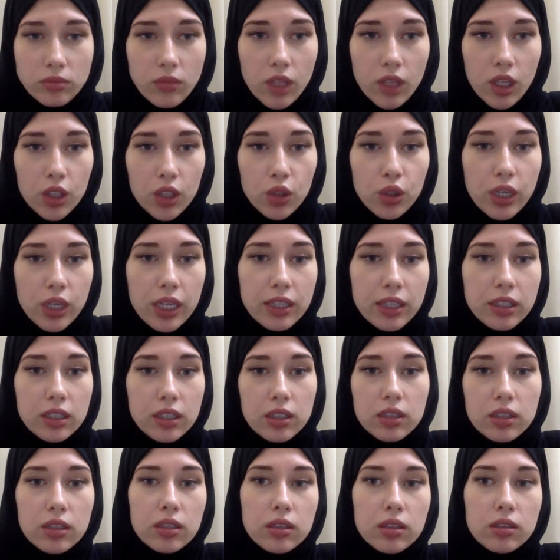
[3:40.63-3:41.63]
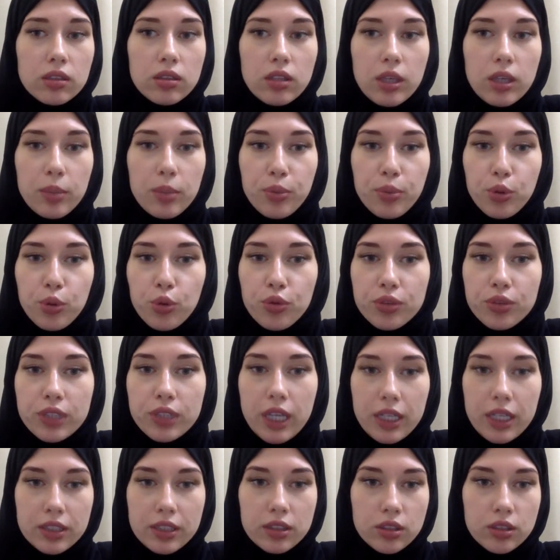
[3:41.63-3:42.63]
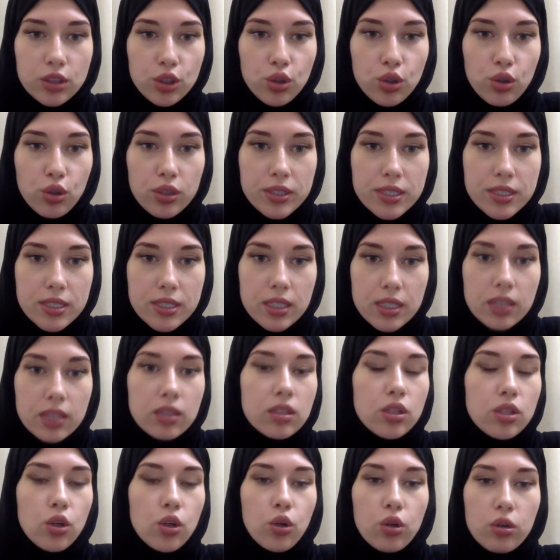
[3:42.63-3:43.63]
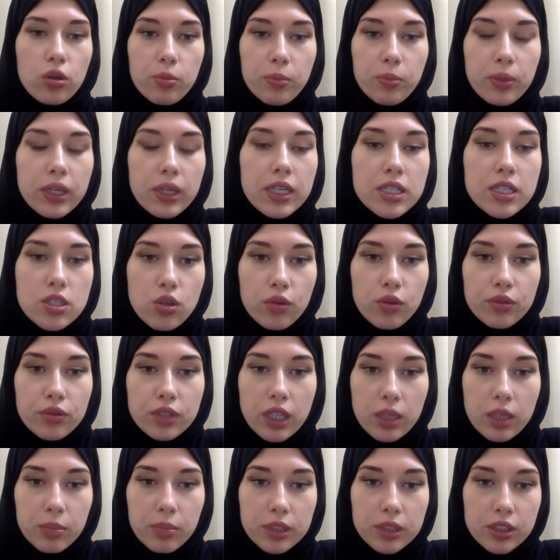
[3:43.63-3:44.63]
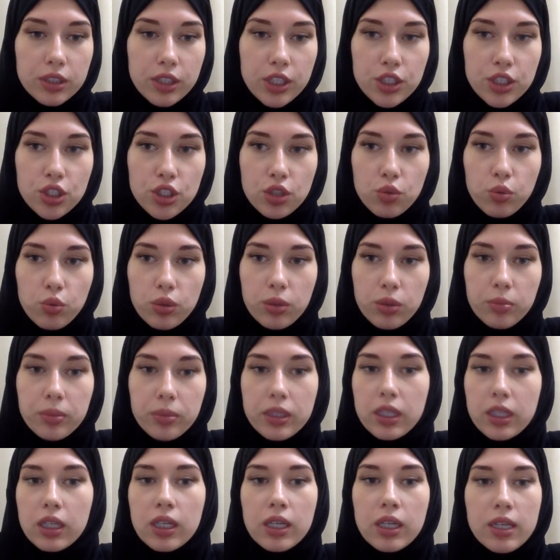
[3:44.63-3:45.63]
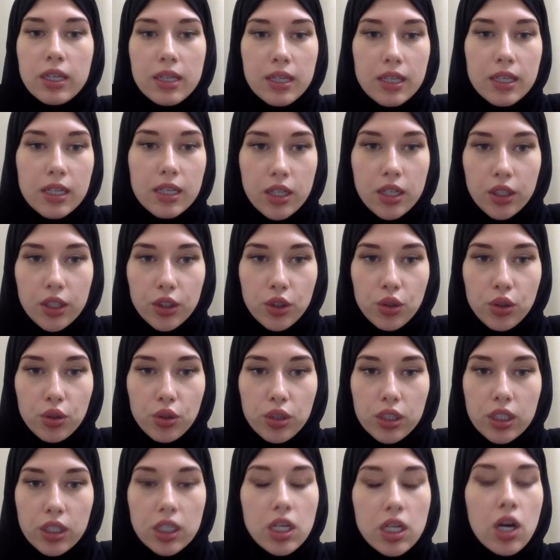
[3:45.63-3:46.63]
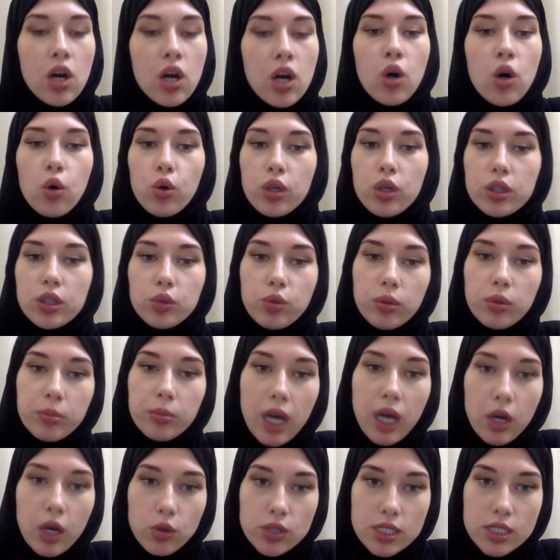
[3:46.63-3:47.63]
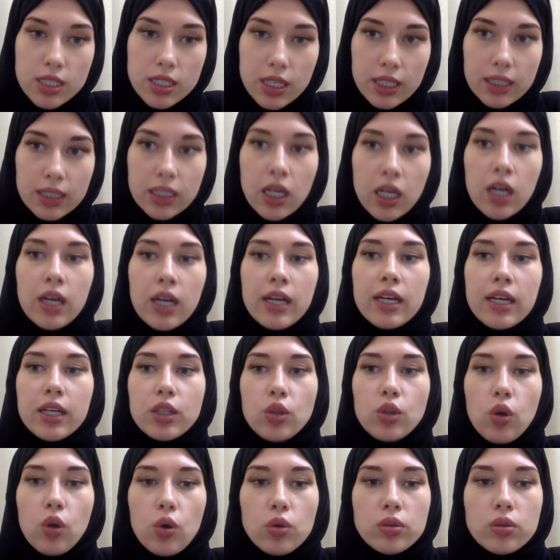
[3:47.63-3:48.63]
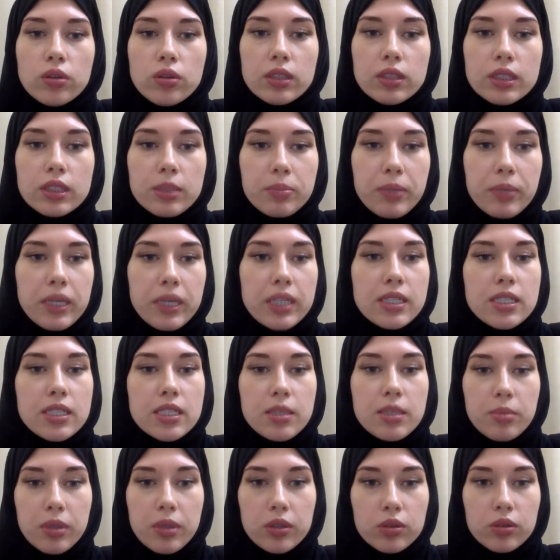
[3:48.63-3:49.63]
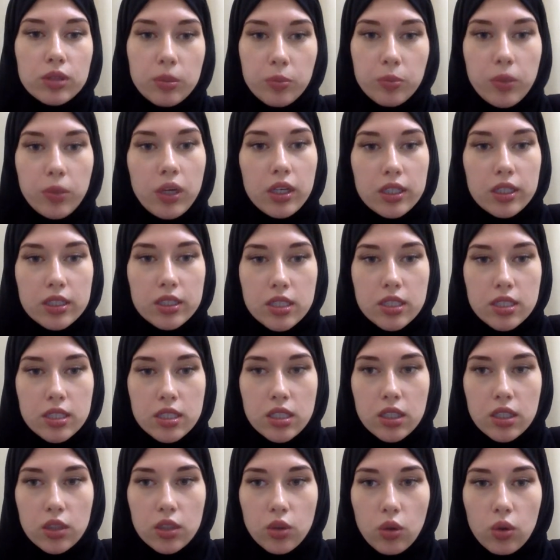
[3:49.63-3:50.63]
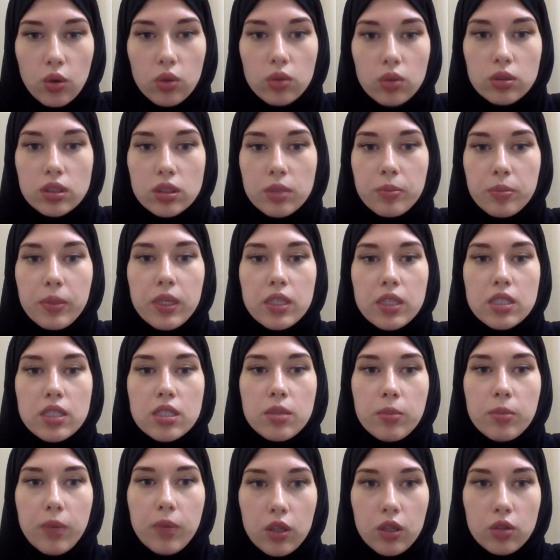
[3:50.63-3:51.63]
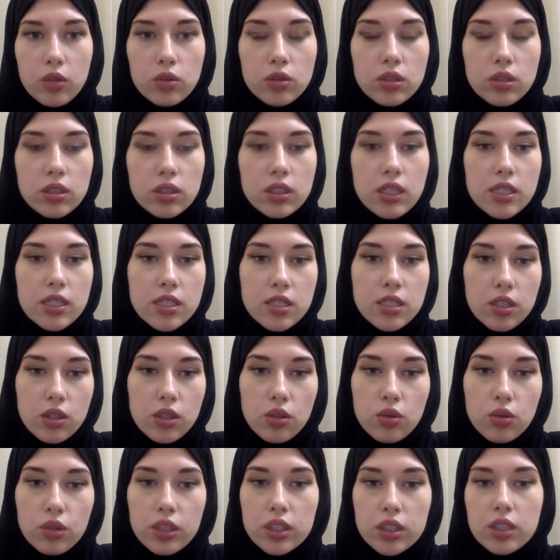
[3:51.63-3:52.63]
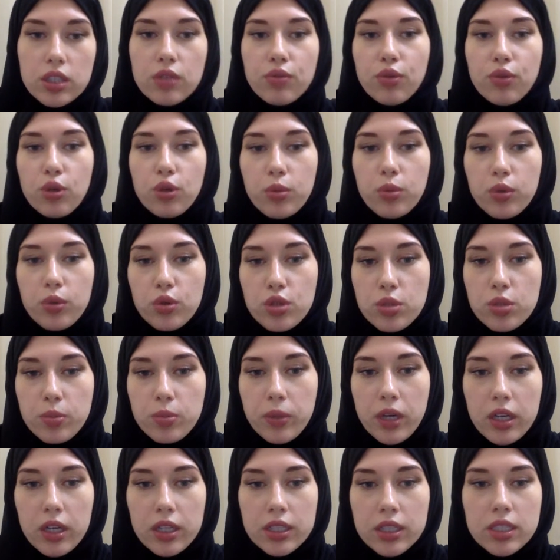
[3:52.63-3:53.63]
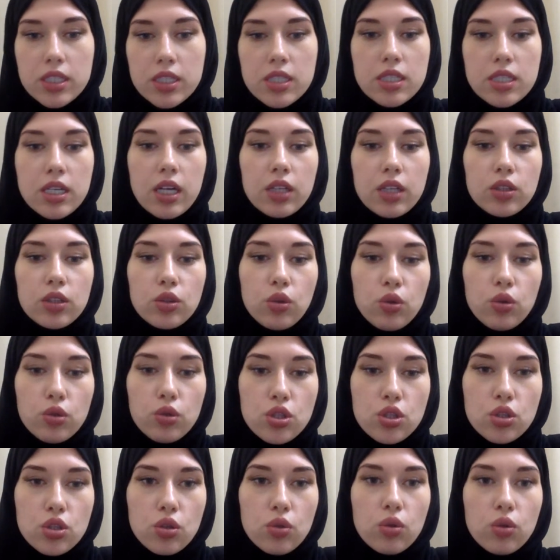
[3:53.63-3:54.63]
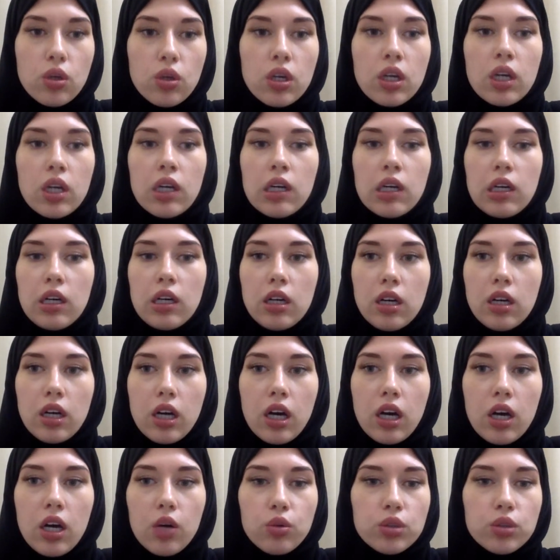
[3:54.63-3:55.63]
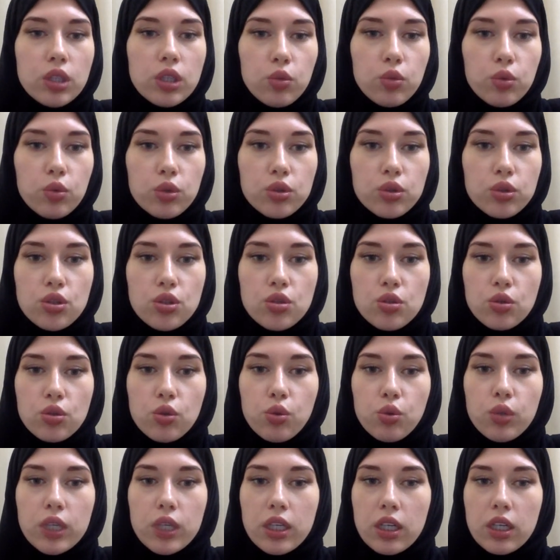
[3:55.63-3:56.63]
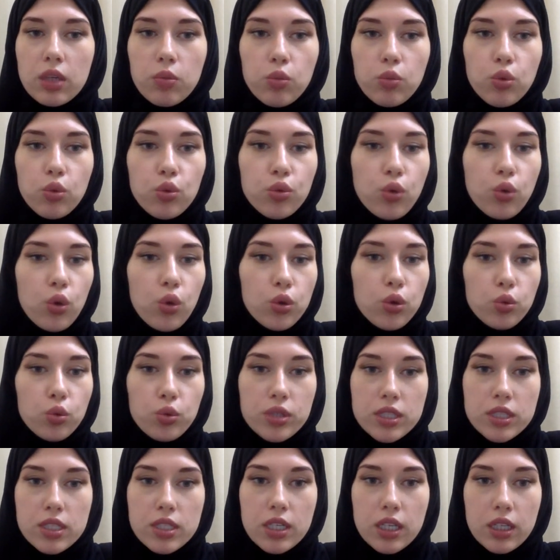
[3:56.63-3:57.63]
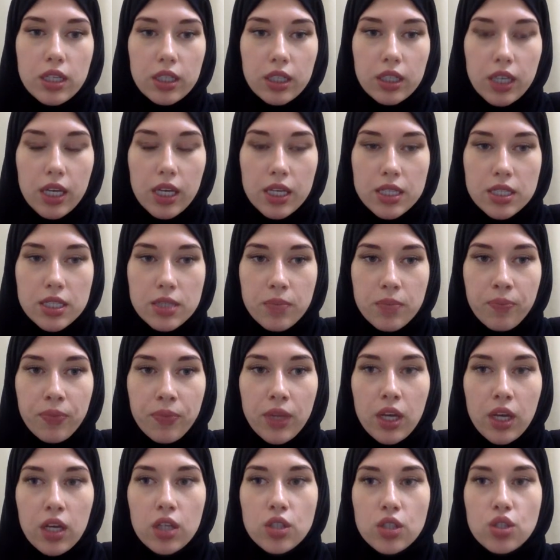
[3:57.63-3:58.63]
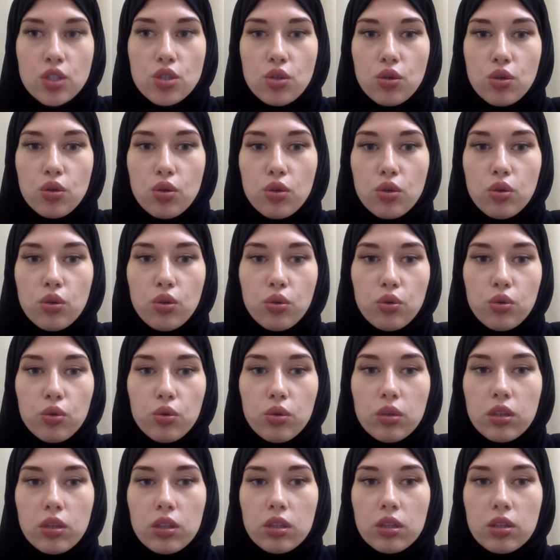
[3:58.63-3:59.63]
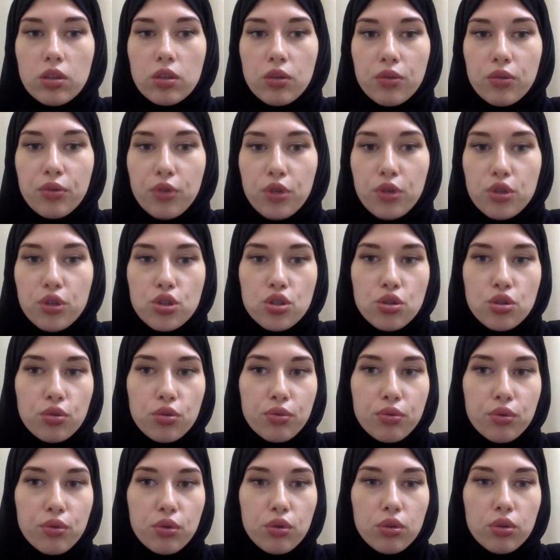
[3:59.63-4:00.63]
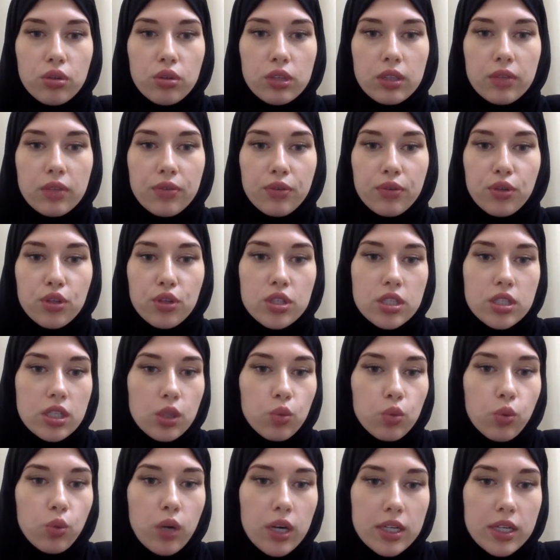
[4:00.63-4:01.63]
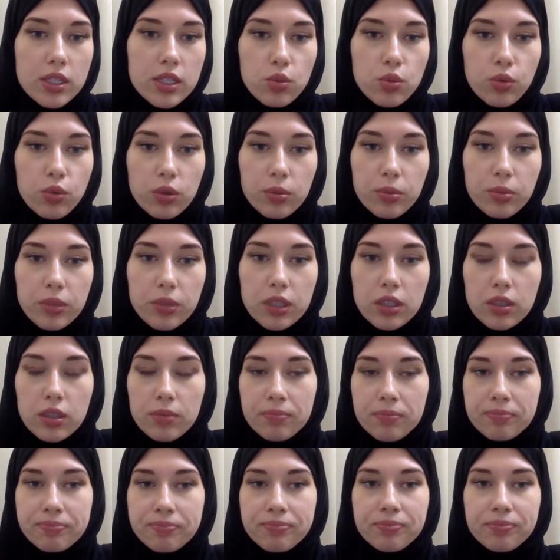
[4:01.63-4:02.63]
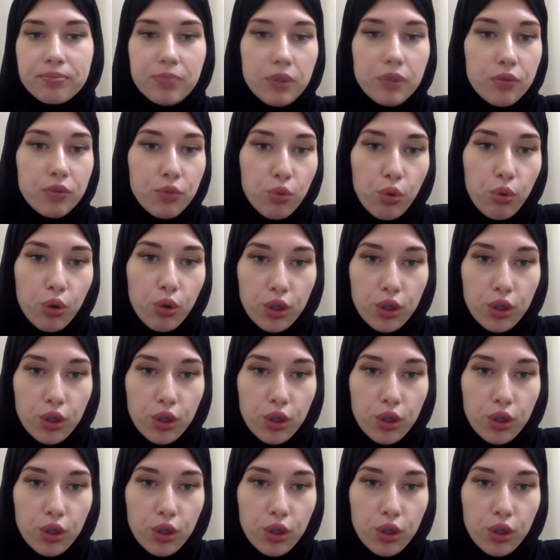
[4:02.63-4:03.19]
approve that your seat, your place of the arbitration will be here in UAE, or it will be outside. It all depends about the parties. It all depends about the security for both parties, and also how they want to quickly move on with their case. So first of all, the first advice will be, before